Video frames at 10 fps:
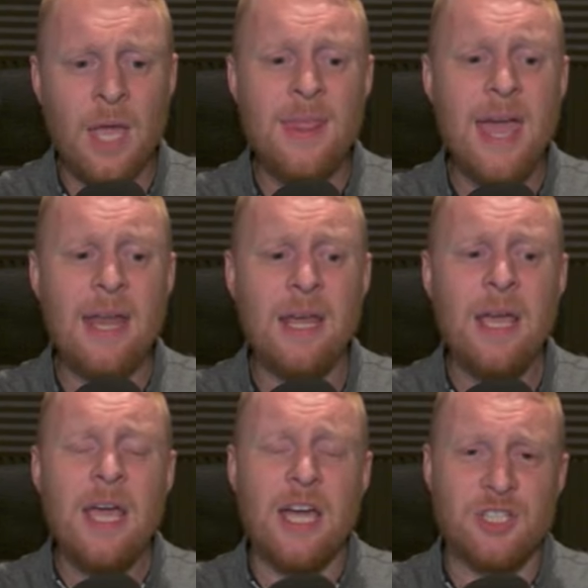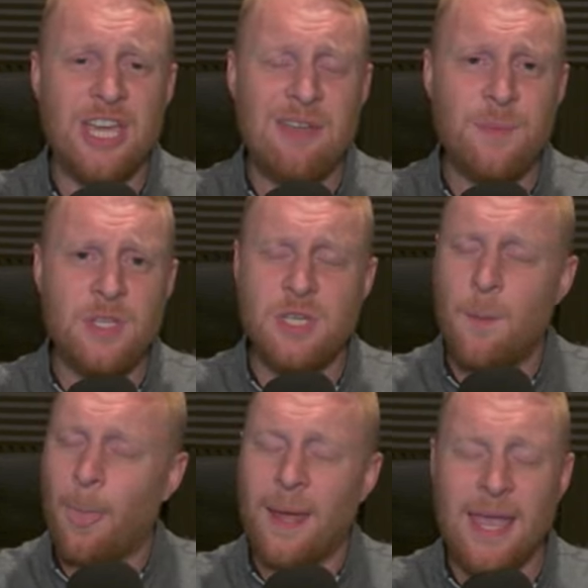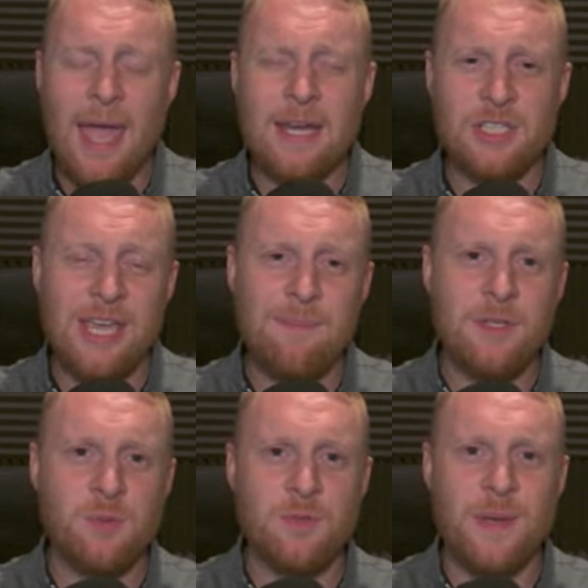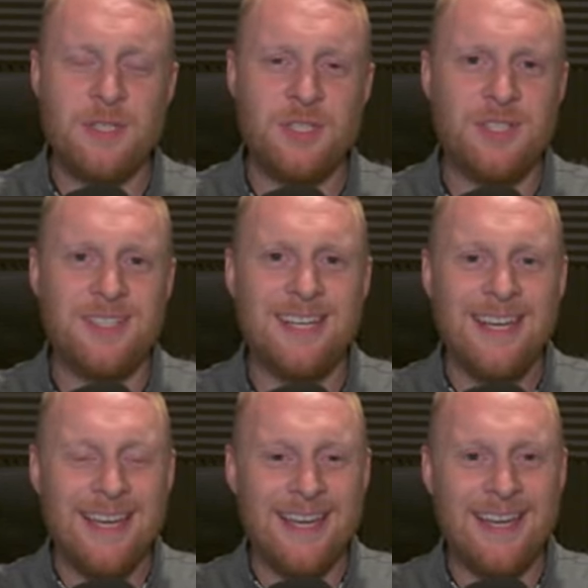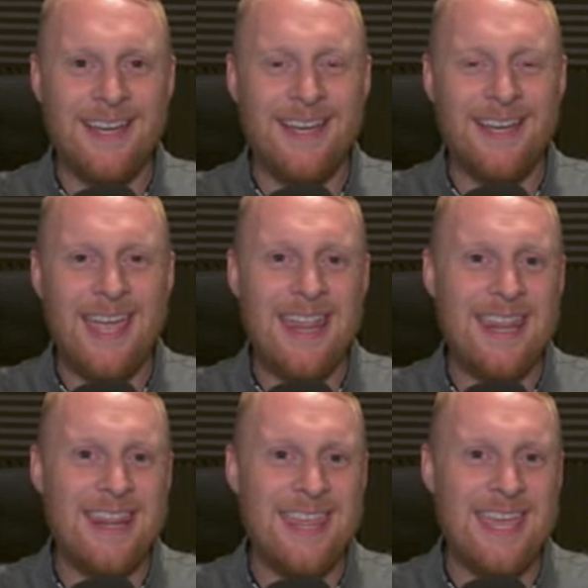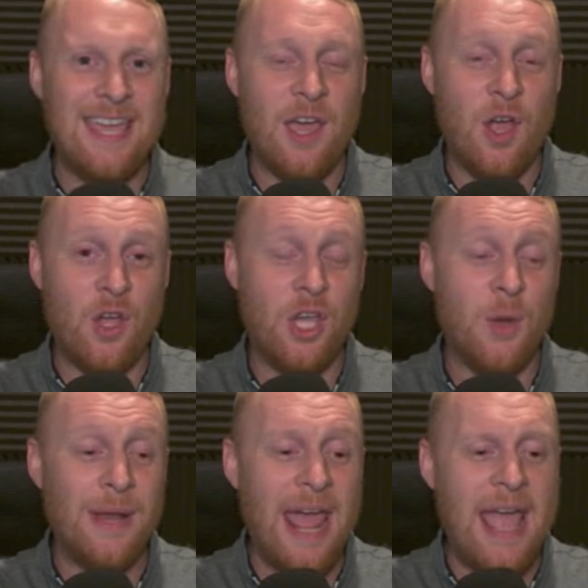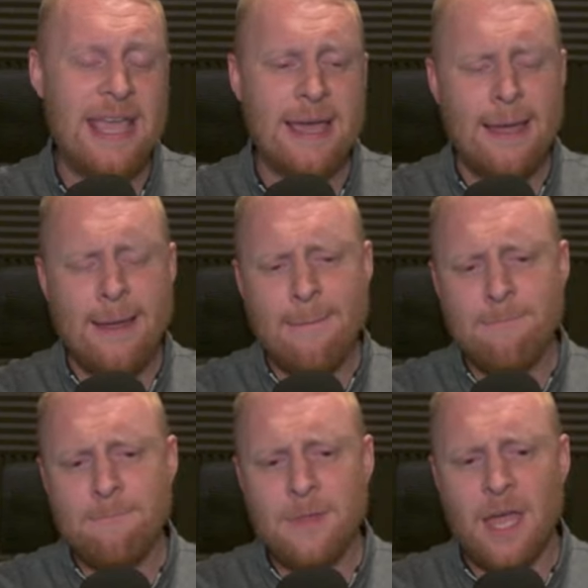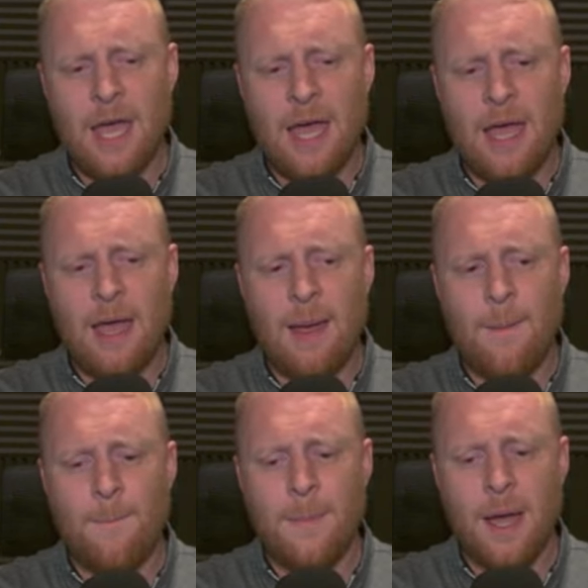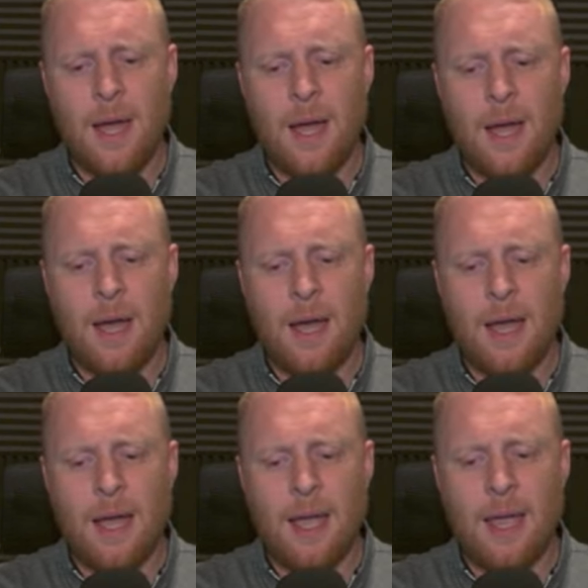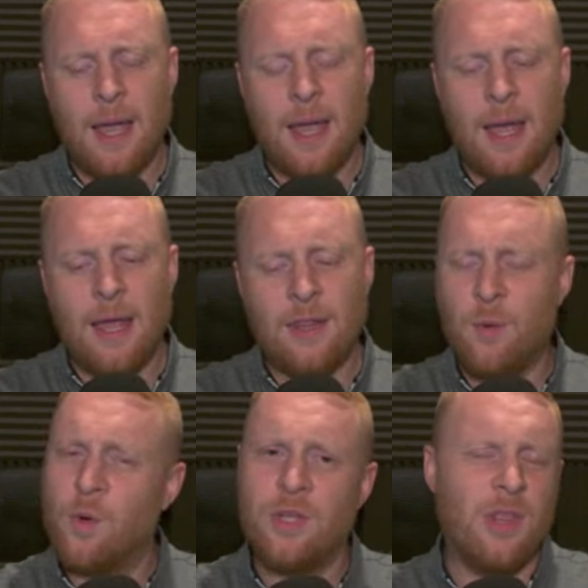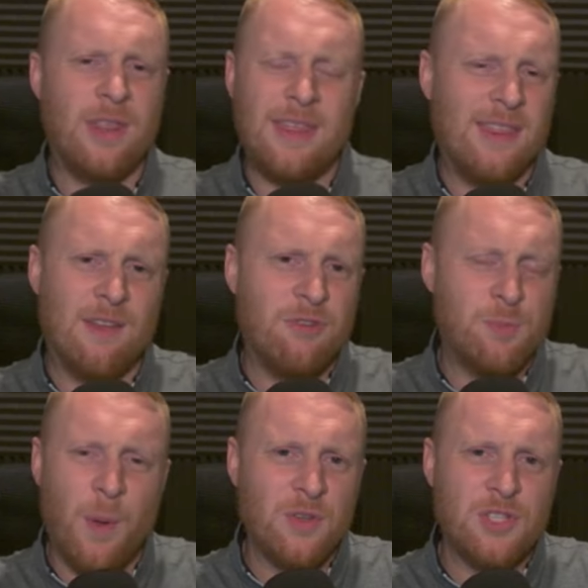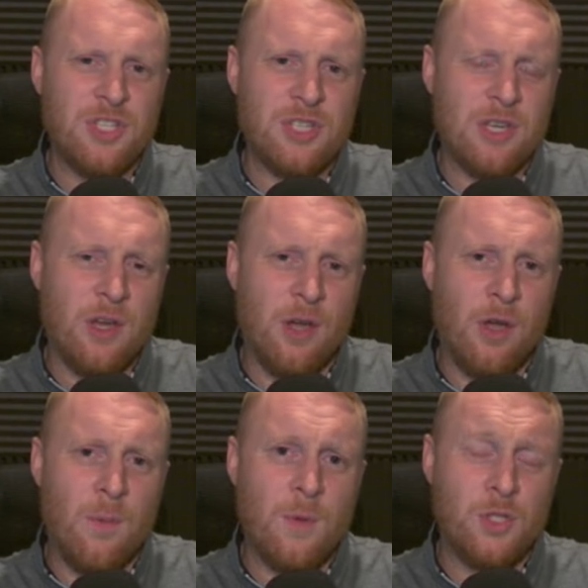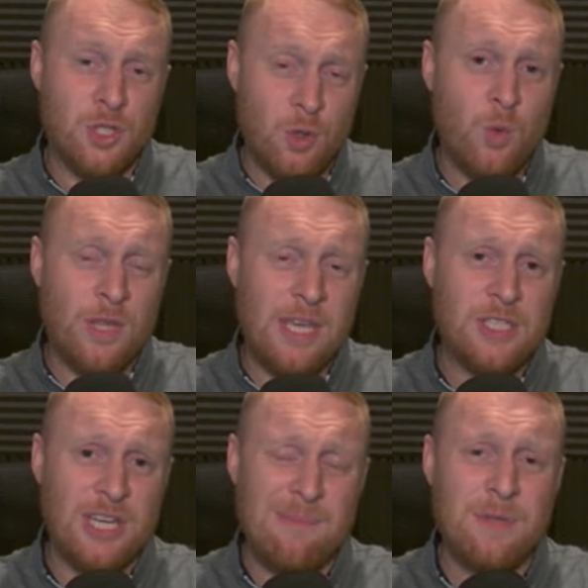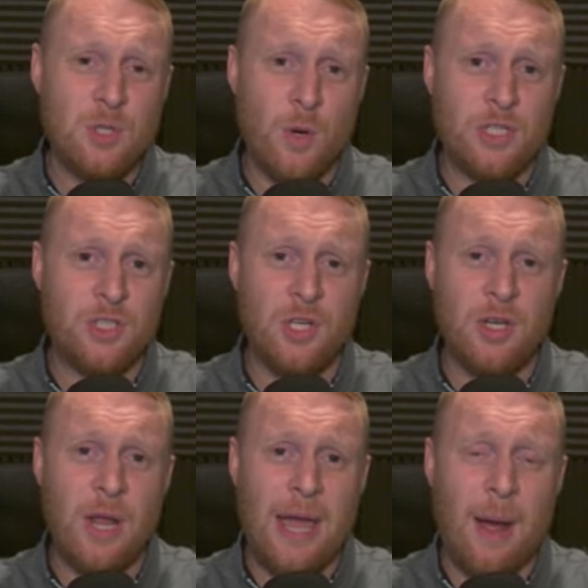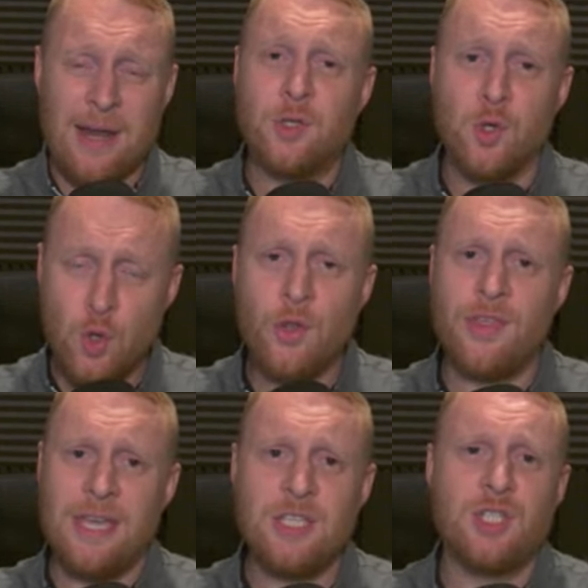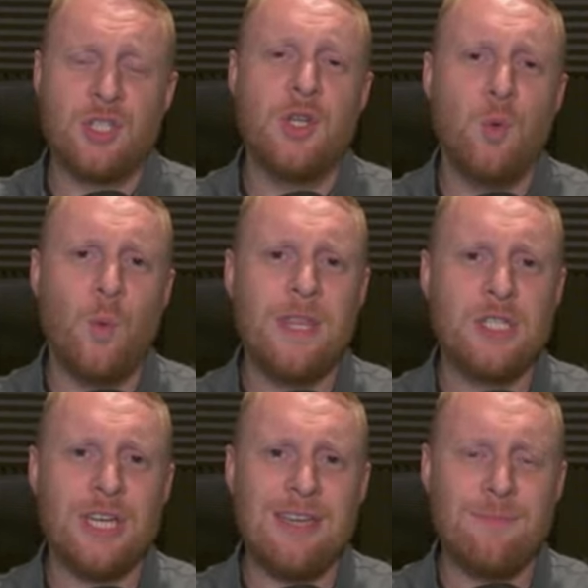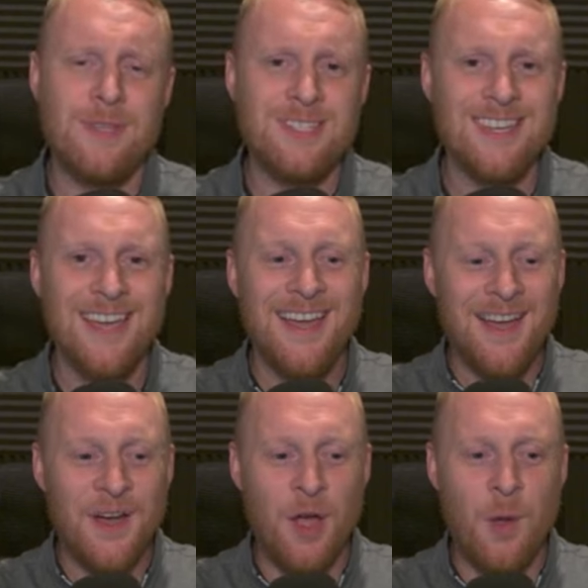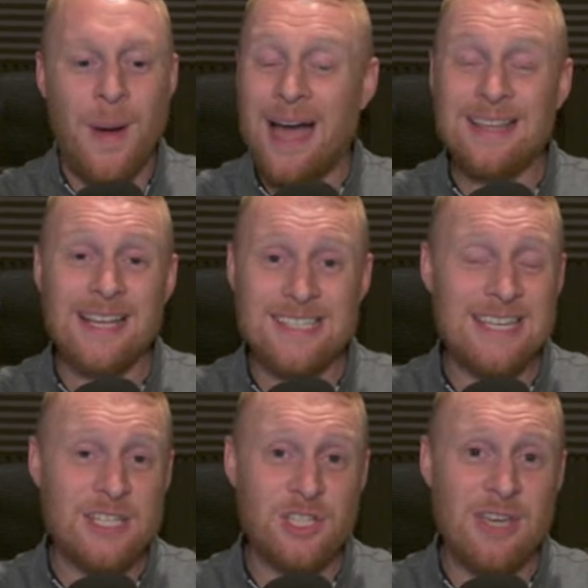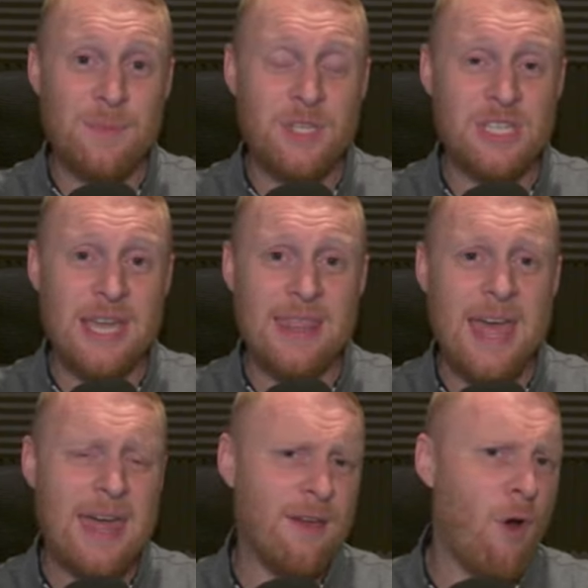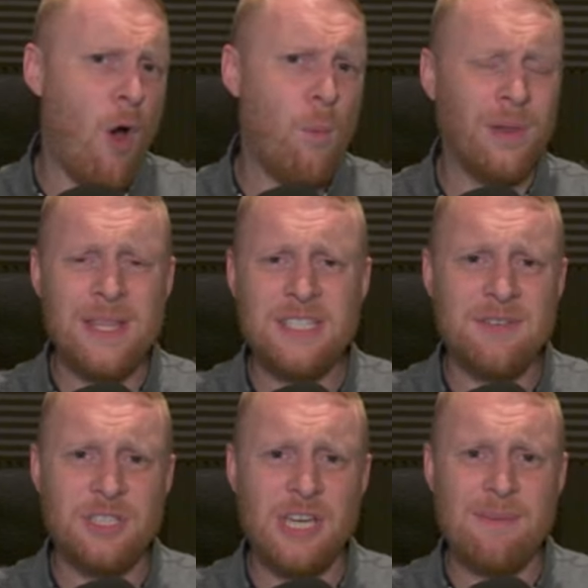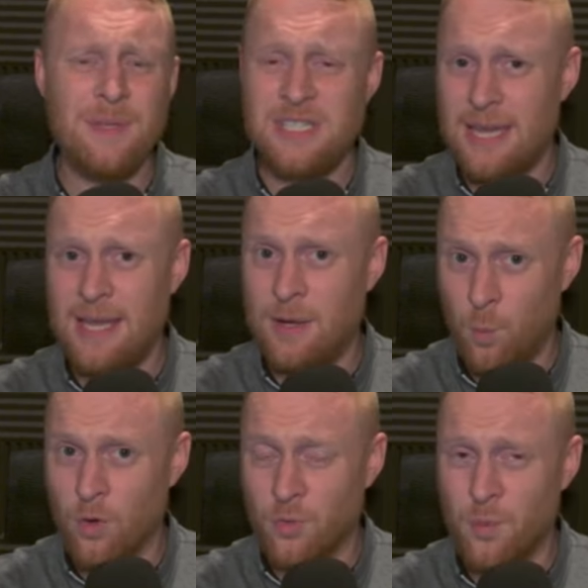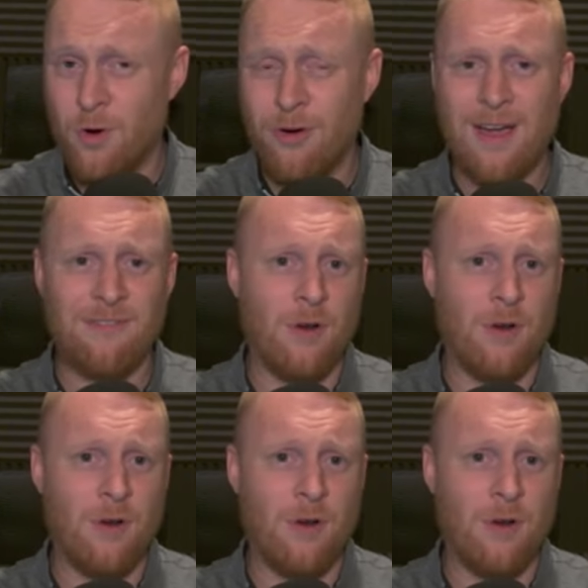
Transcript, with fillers: And then achievements. Again, achievements was mentioned uh, in the uh, Q and A. Um, the, the, the response um, to the achievements question had nothing to do with achievements. Um, I'd like to see achievements in there. There are plenty of achievements in World of Warcraft.